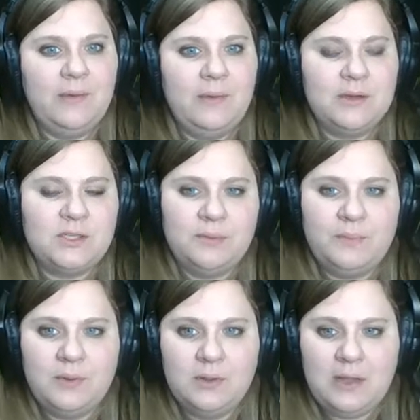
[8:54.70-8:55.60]
we were to
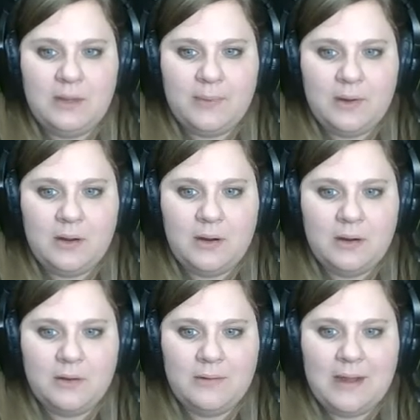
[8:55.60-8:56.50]
pull up our
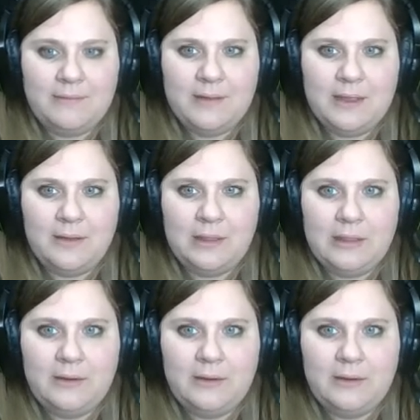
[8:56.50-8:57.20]
graphing calculator